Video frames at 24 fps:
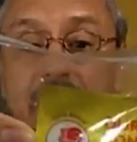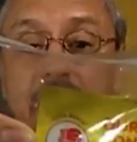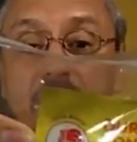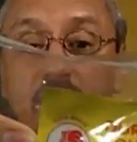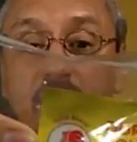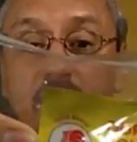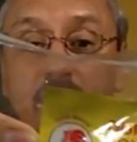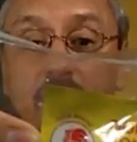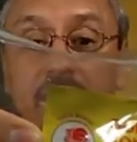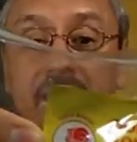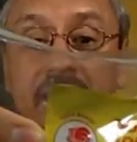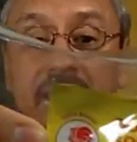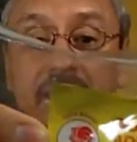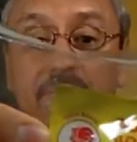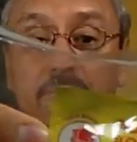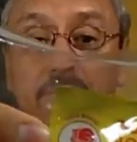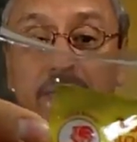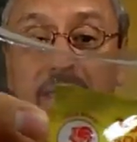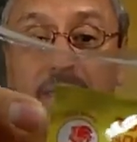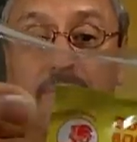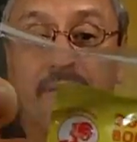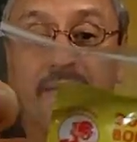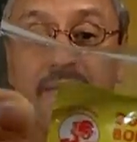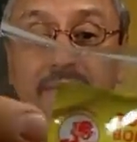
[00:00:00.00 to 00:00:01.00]
Cock
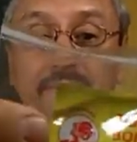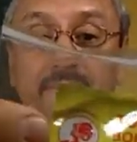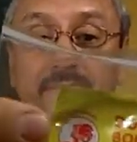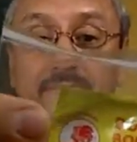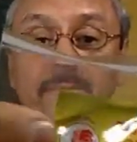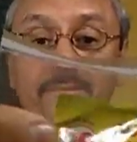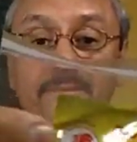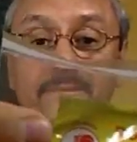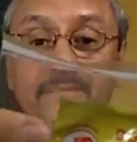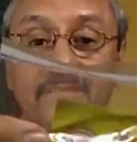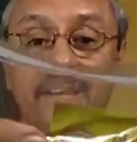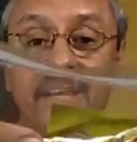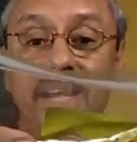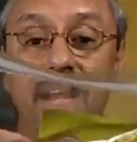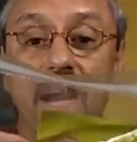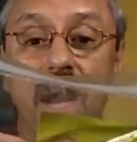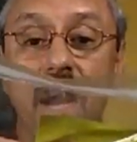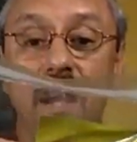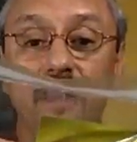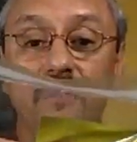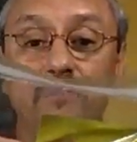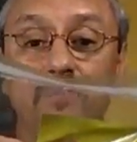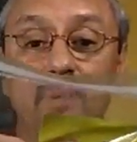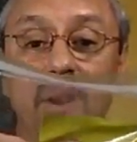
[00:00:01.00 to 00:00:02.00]
brand, baby.
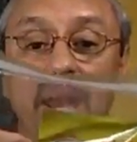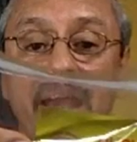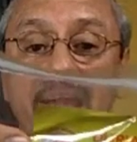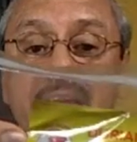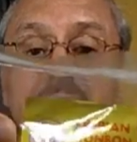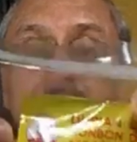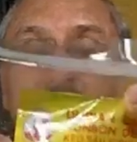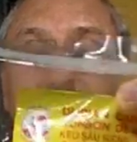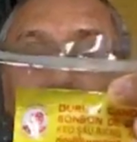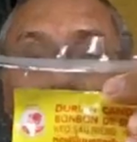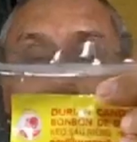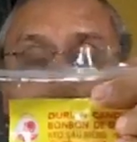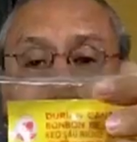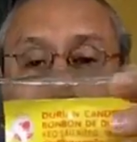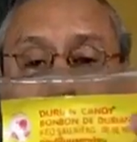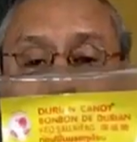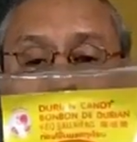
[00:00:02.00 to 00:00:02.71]
Cock brand